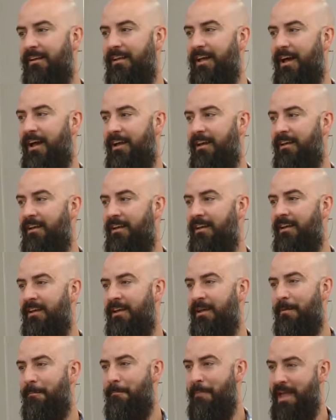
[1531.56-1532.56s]
God
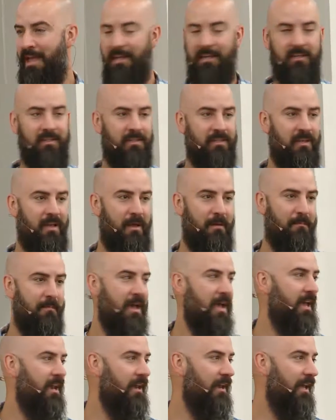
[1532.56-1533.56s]
makes
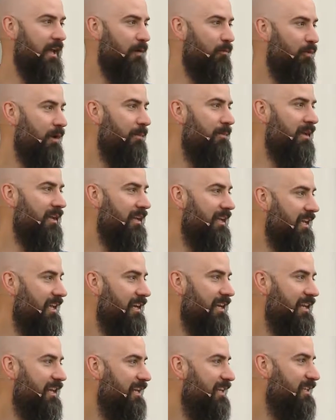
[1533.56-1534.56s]
men and women
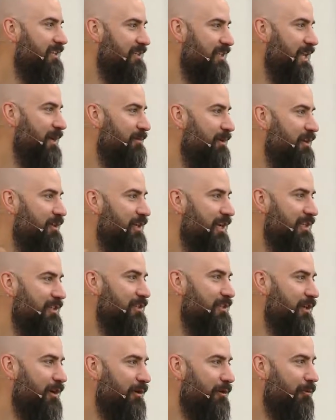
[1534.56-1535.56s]
in his image. And
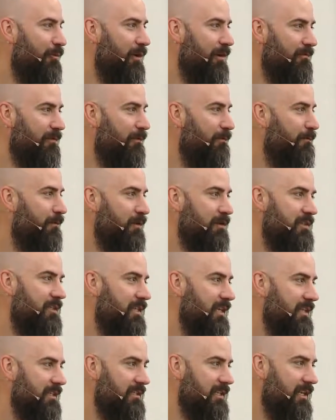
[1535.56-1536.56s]
so, one of the first
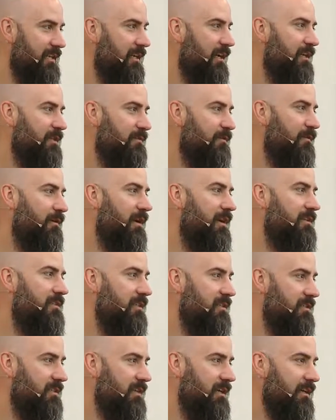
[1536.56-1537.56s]
things he does for us
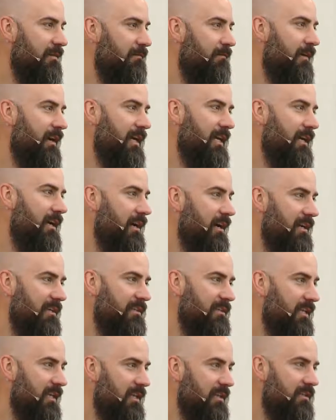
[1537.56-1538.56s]
is to invite
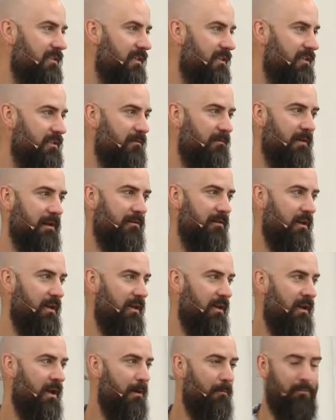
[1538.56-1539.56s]
us into this
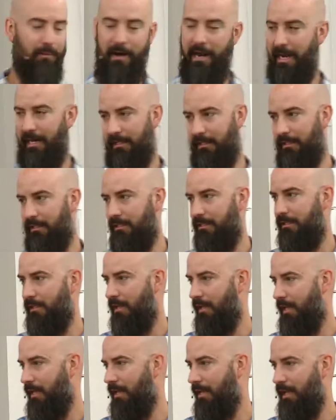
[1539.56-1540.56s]
very practice
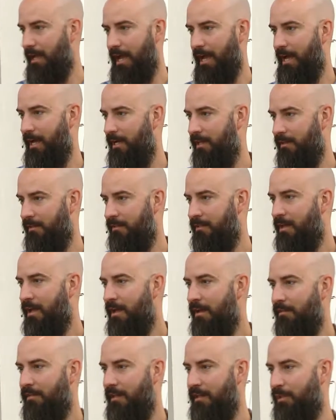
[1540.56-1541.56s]
that he has
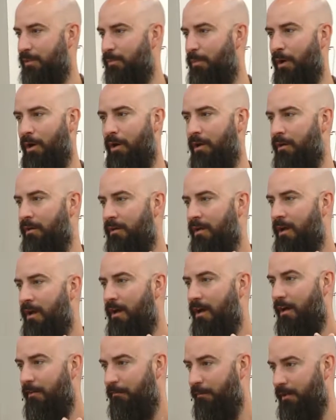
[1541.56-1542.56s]
that is part
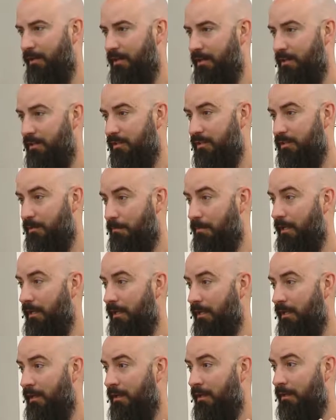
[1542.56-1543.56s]
of what it is to
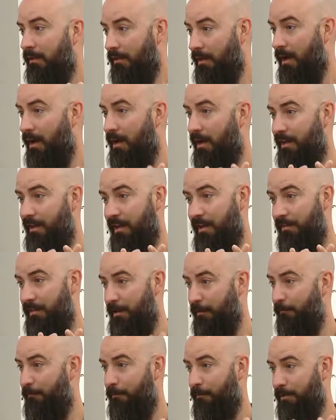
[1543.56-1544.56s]
be God and
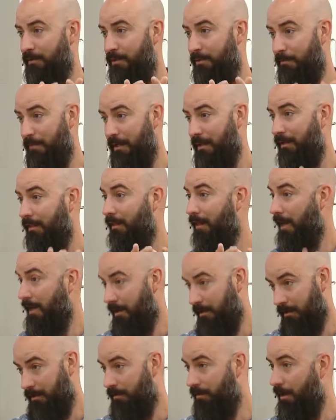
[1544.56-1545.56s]
therefore to be
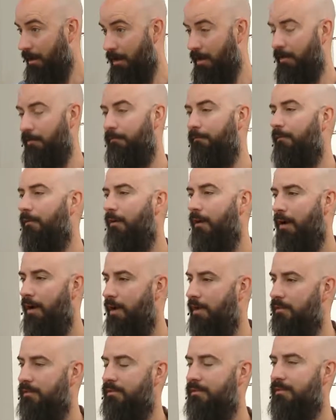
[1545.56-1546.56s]
like God for
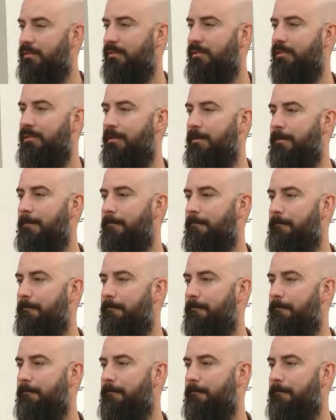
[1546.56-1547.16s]
us.